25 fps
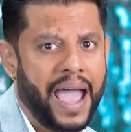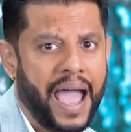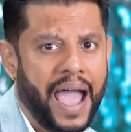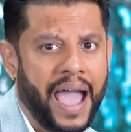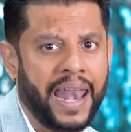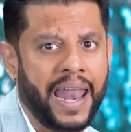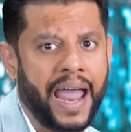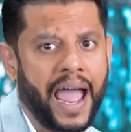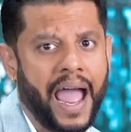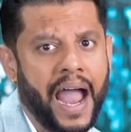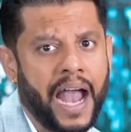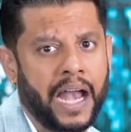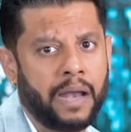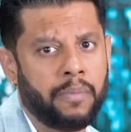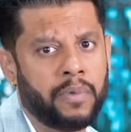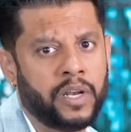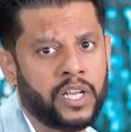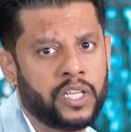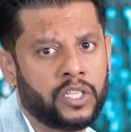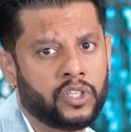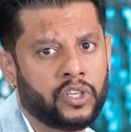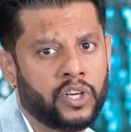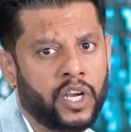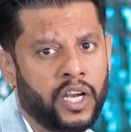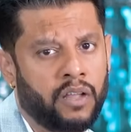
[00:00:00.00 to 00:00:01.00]
and
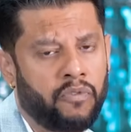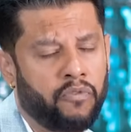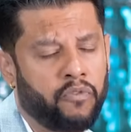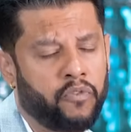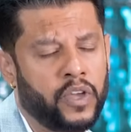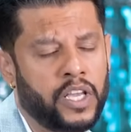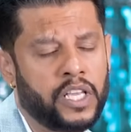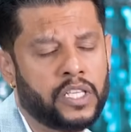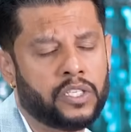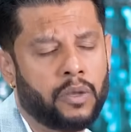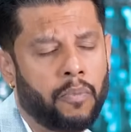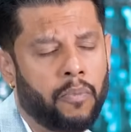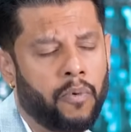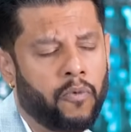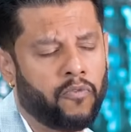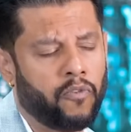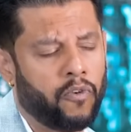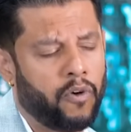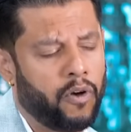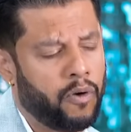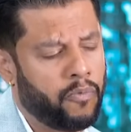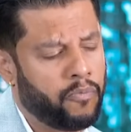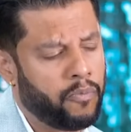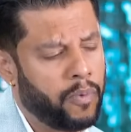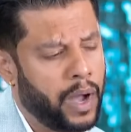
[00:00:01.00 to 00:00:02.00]
administrative fees of
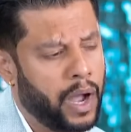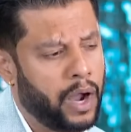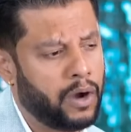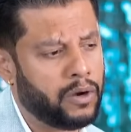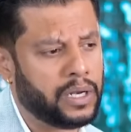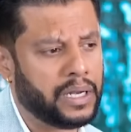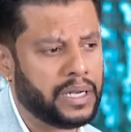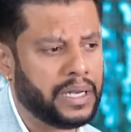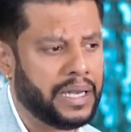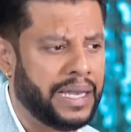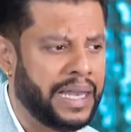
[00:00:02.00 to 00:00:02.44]
about